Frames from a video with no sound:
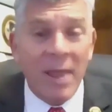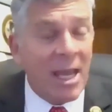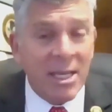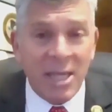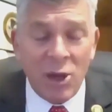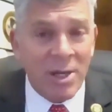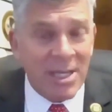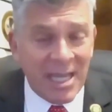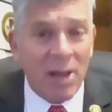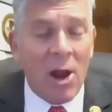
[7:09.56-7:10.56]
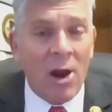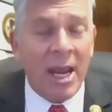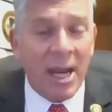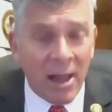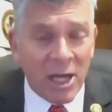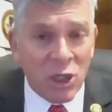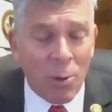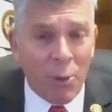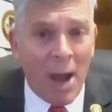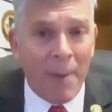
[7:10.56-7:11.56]
They continue to steal our
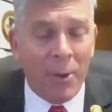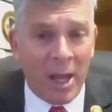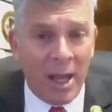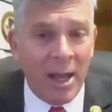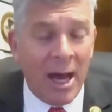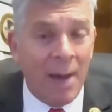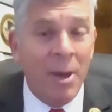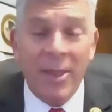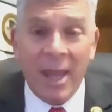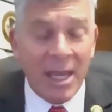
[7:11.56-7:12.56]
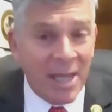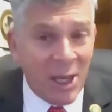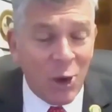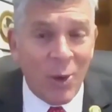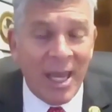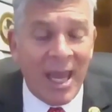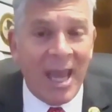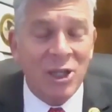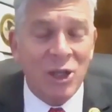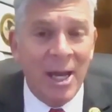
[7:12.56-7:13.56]
intellectual property. They continue to
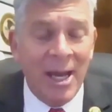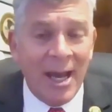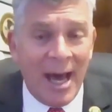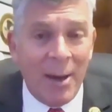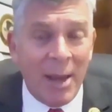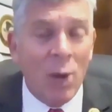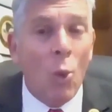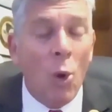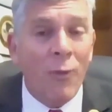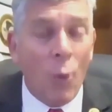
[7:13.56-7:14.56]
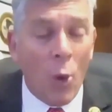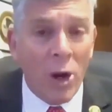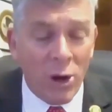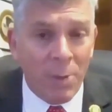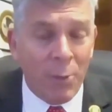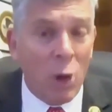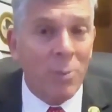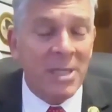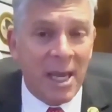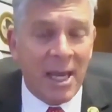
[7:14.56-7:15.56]
engage in wolf warrior
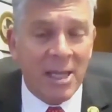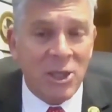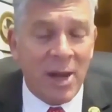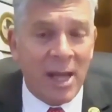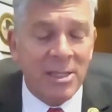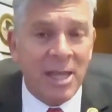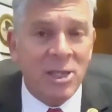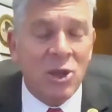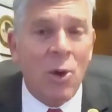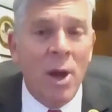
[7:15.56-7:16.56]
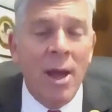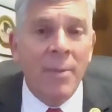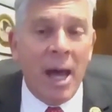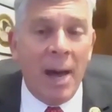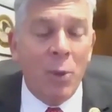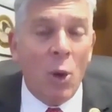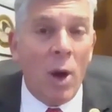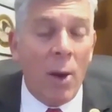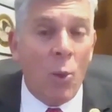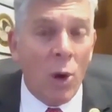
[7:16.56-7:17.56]
diplomacy against the United States. So
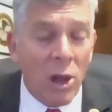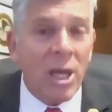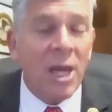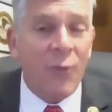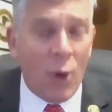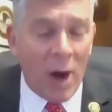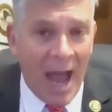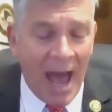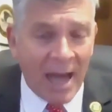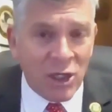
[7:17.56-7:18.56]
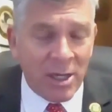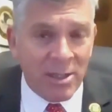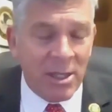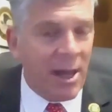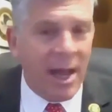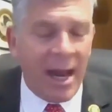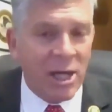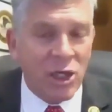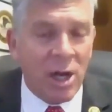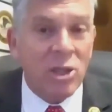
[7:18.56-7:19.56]
we're looking for actions. And
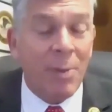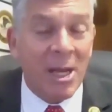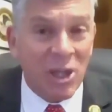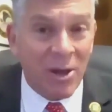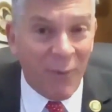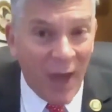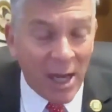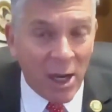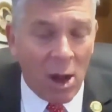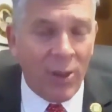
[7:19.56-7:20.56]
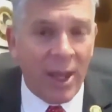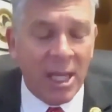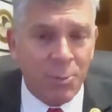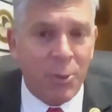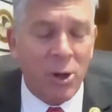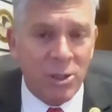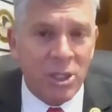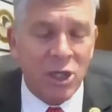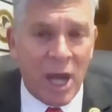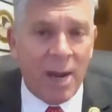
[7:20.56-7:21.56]
I should also mention fentanyl that gets
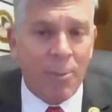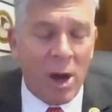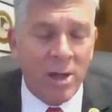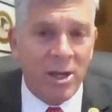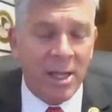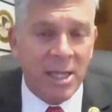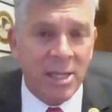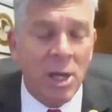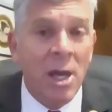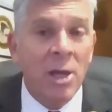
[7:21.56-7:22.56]
produced in China, brought to the United States.